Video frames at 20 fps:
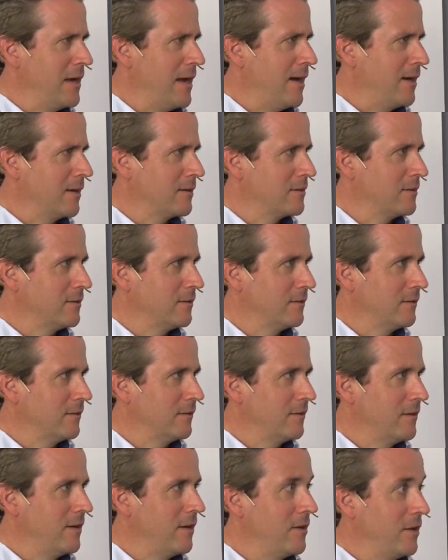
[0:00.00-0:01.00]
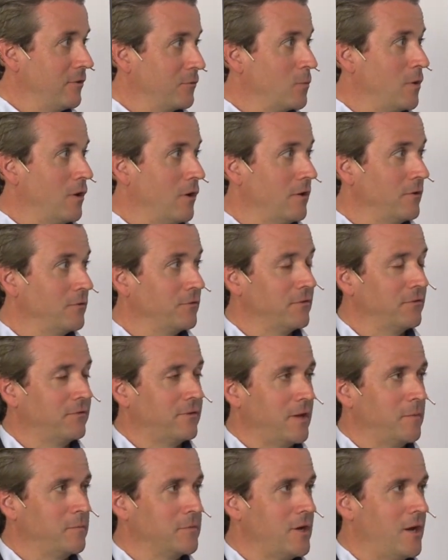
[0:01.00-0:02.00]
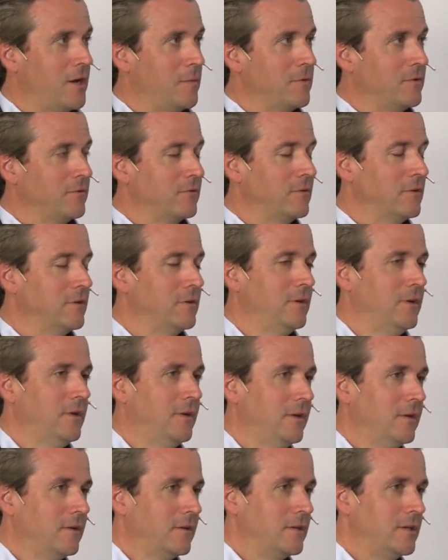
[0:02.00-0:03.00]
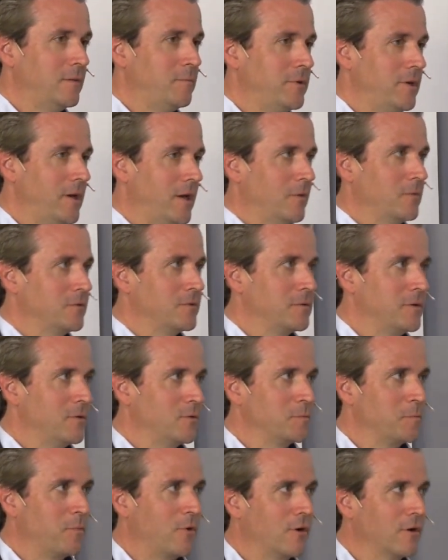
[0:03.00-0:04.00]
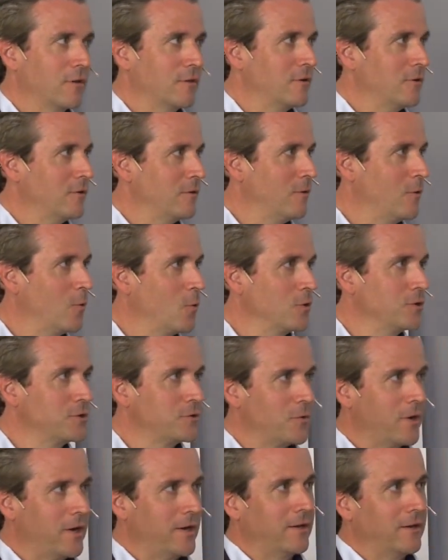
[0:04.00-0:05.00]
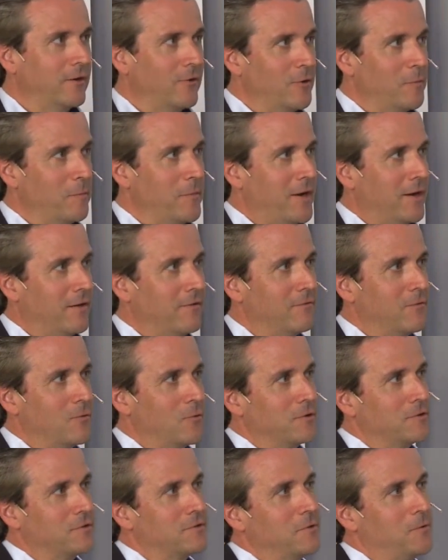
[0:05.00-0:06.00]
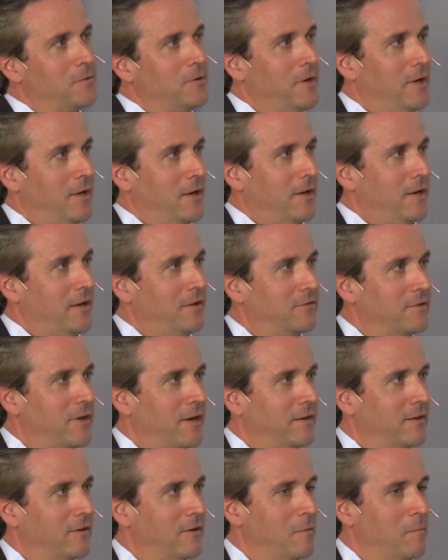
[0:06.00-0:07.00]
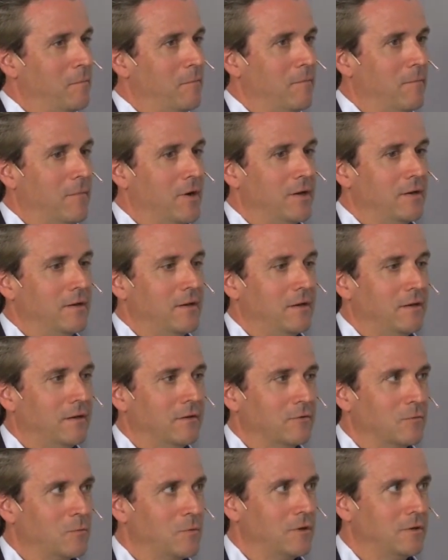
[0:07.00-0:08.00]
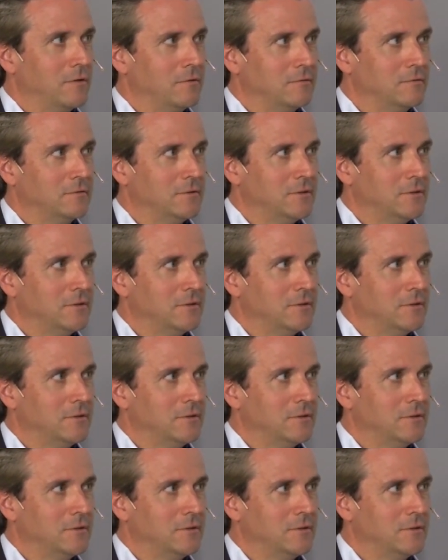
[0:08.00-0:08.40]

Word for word: Act. Oh, As well Okay. as the same time as the TPA, was, it was part of the horse trading going back and forth, so. Right, okay. He signed it on Monday as well.